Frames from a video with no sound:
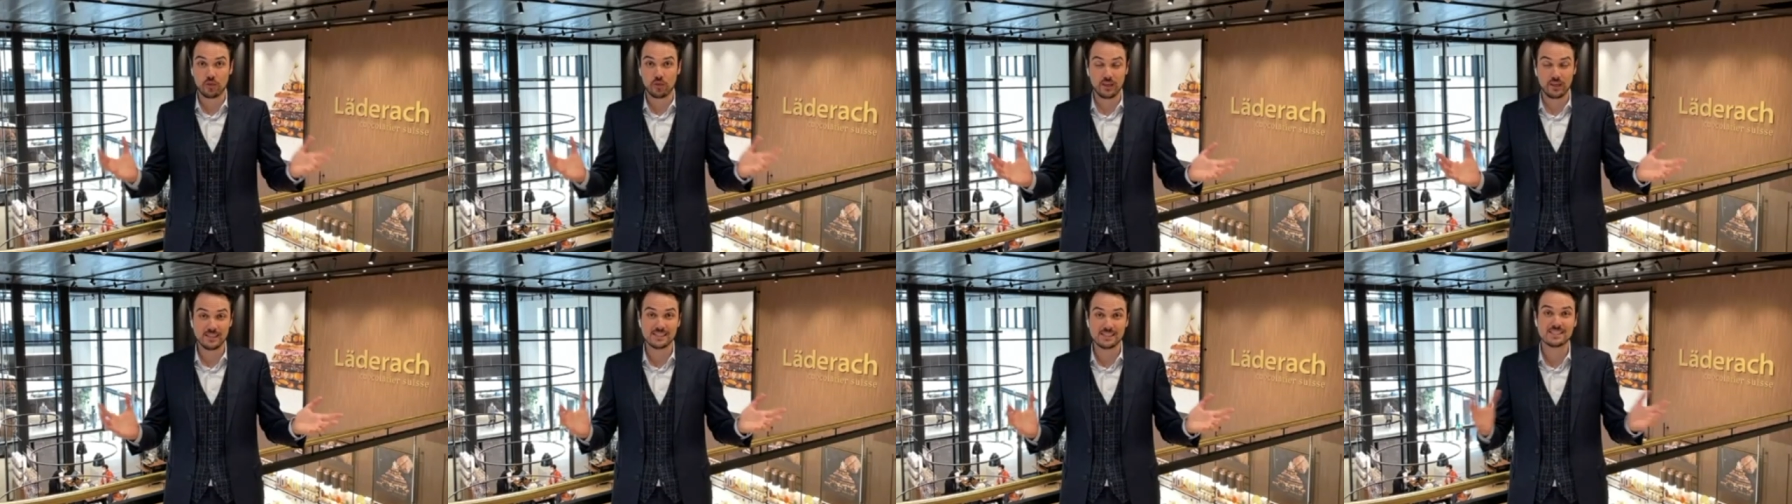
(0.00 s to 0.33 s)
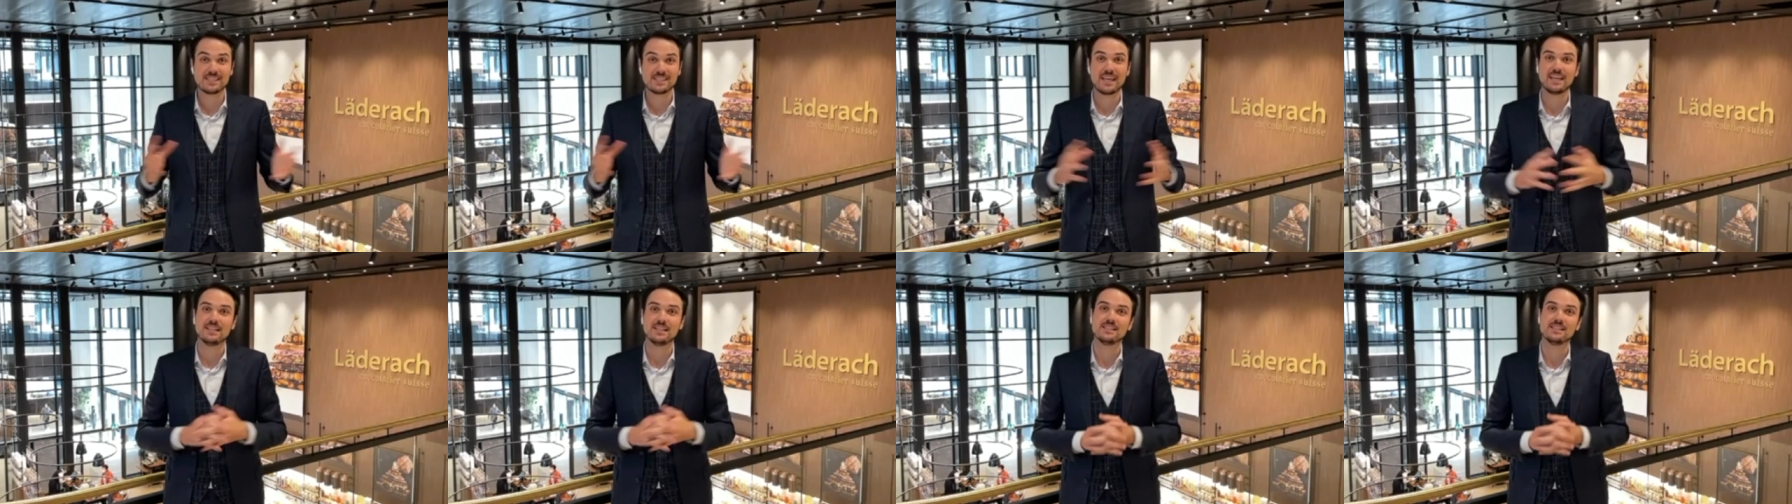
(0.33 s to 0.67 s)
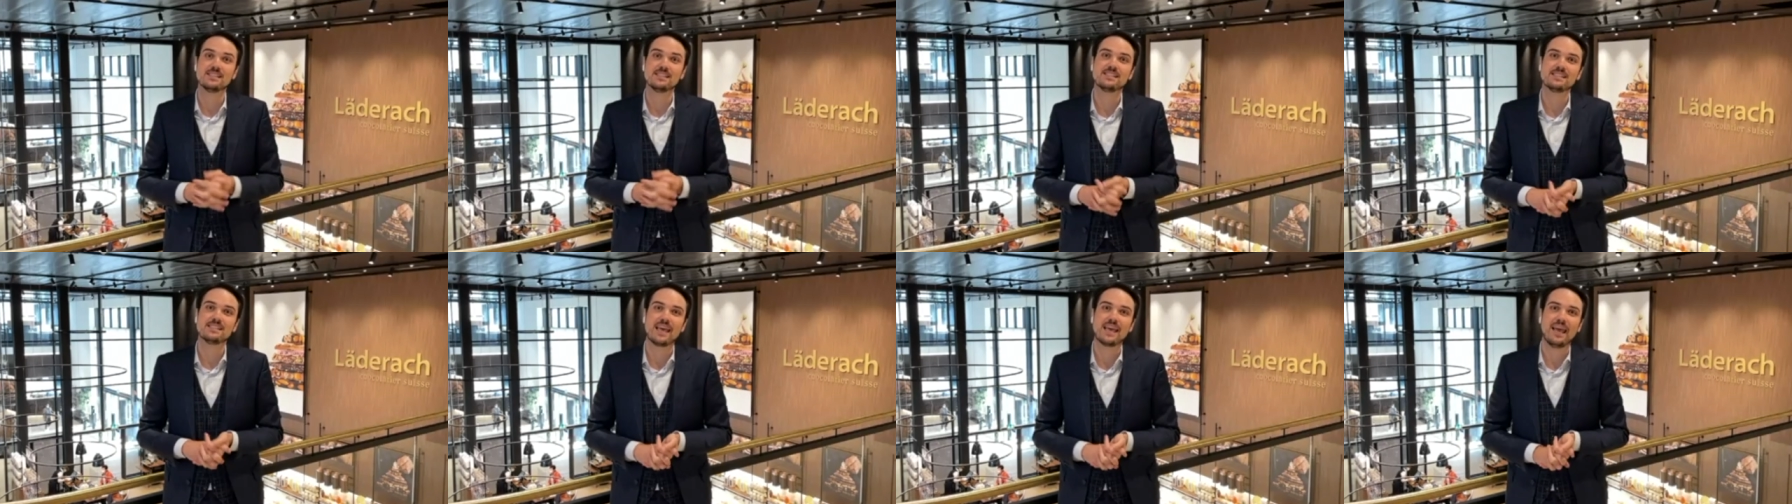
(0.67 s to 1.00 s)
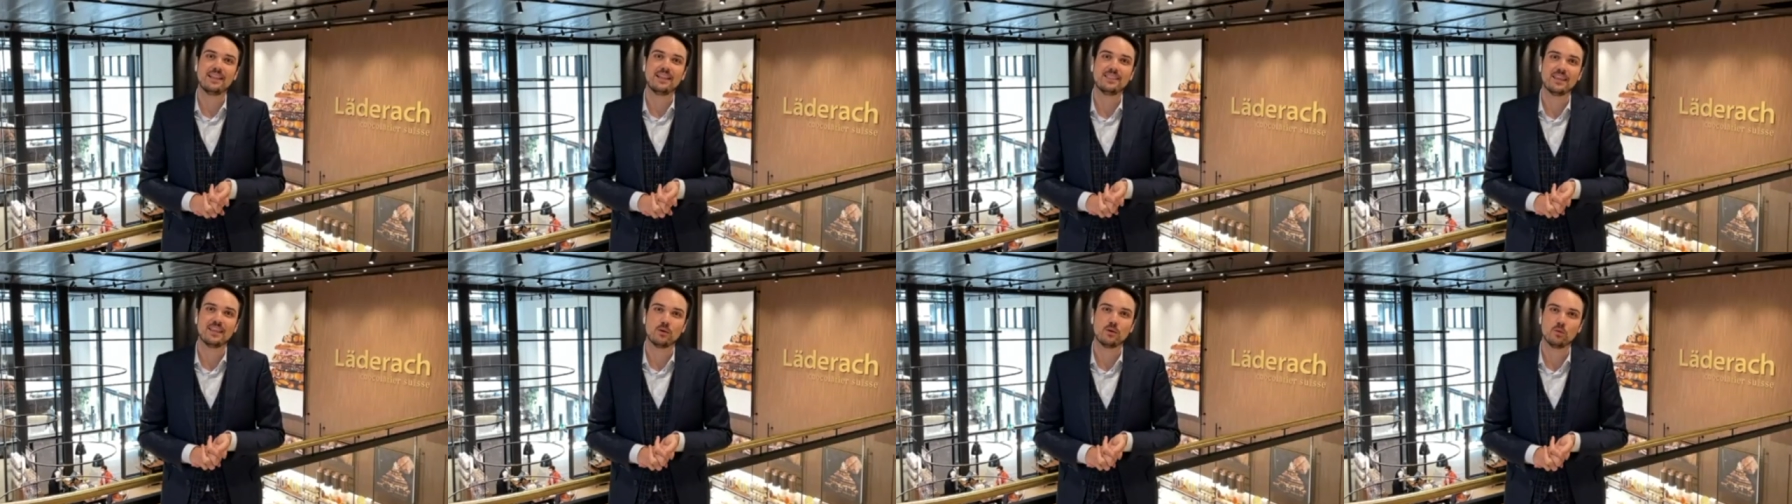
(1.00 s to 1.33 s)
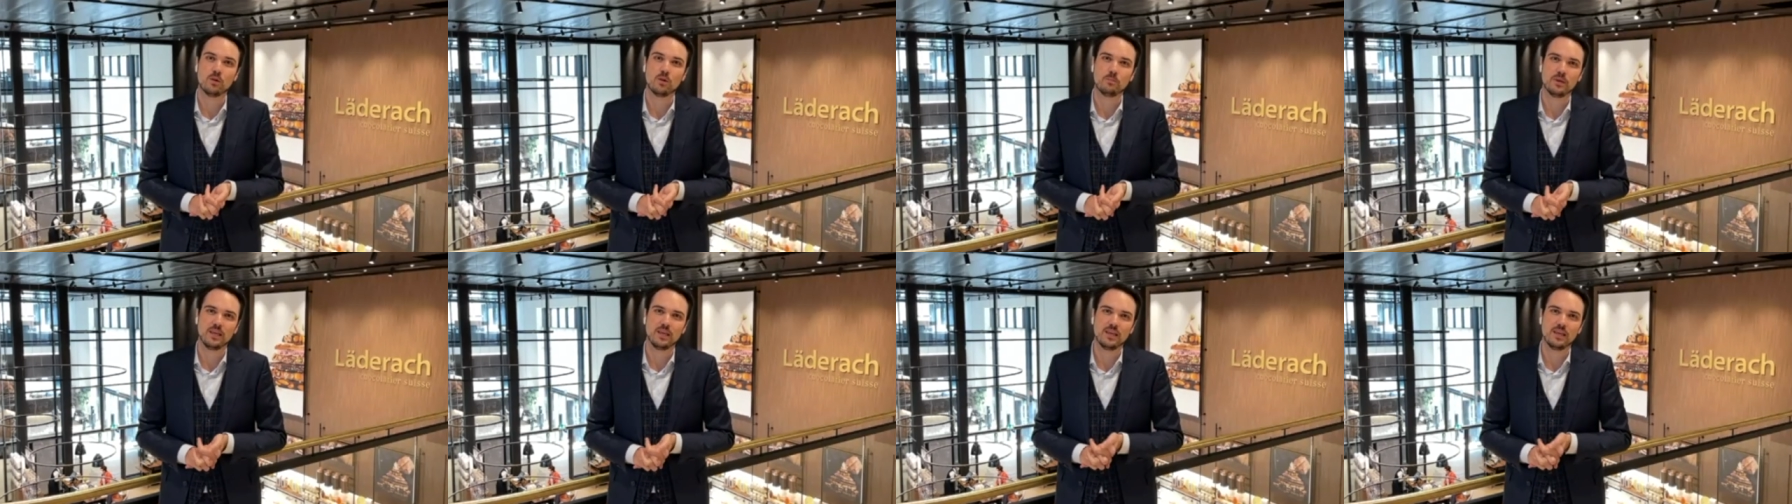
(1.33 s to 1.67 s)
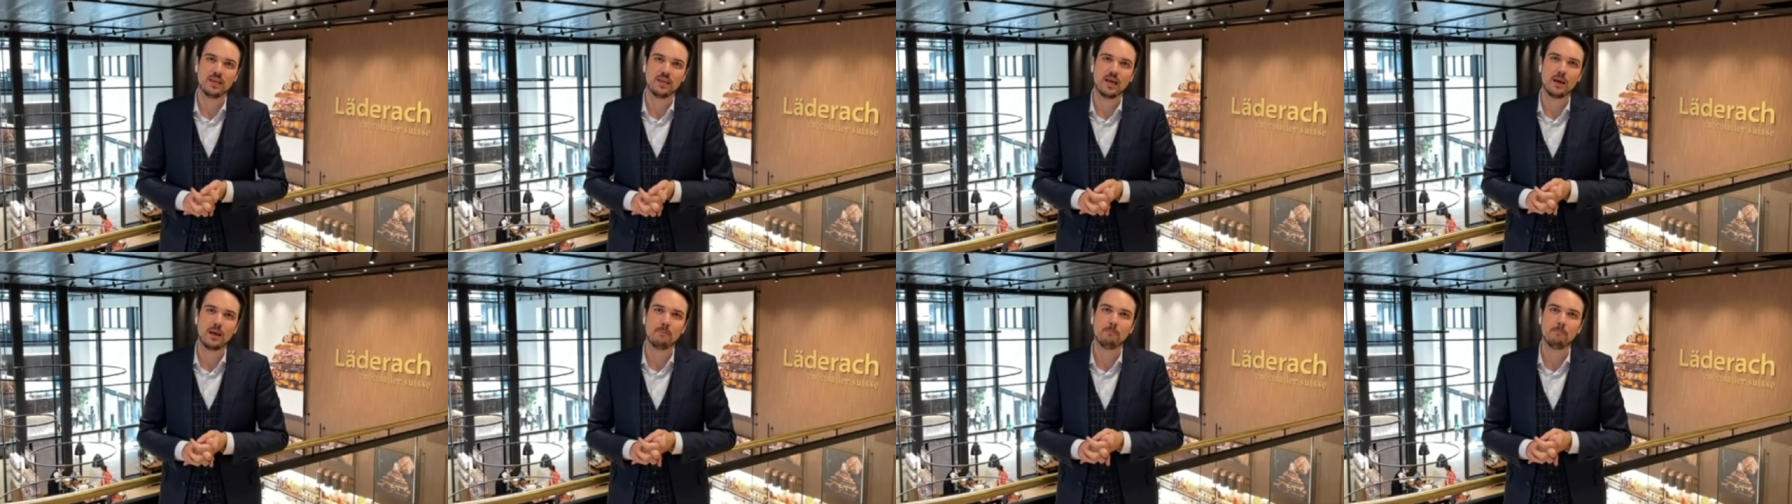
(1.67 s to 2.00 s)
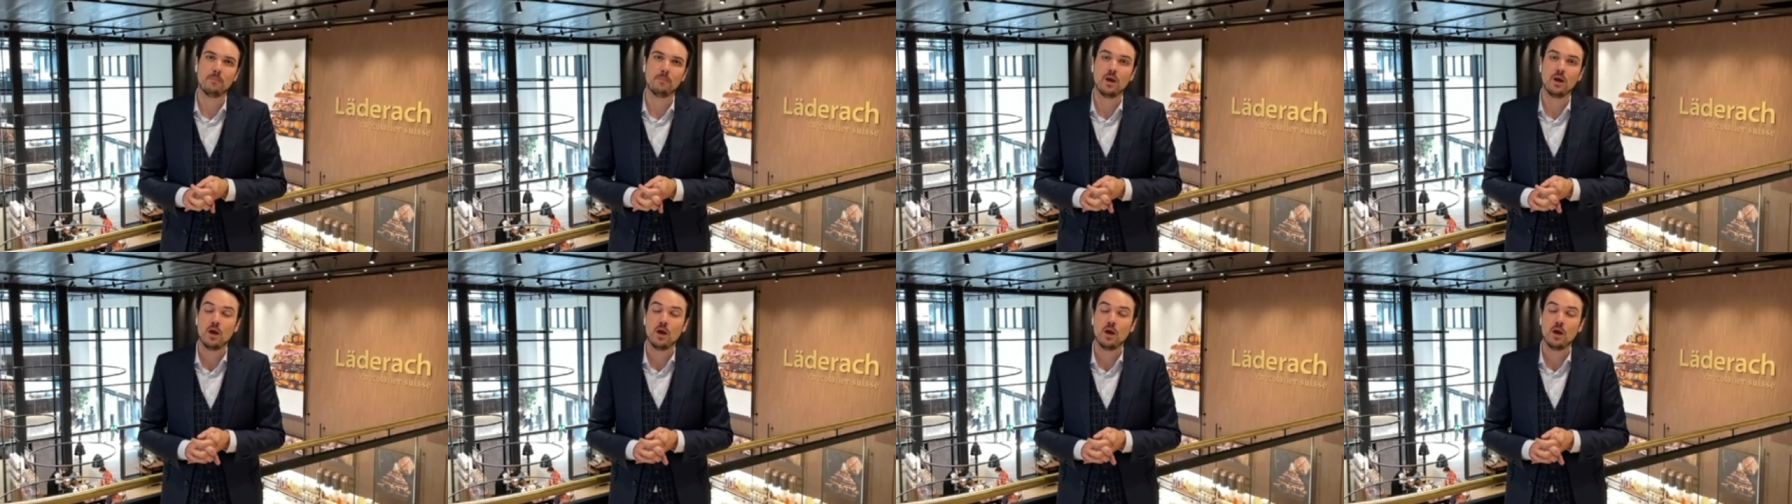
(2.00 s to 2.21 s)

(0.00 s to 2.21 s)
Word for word: in sales and there will be um,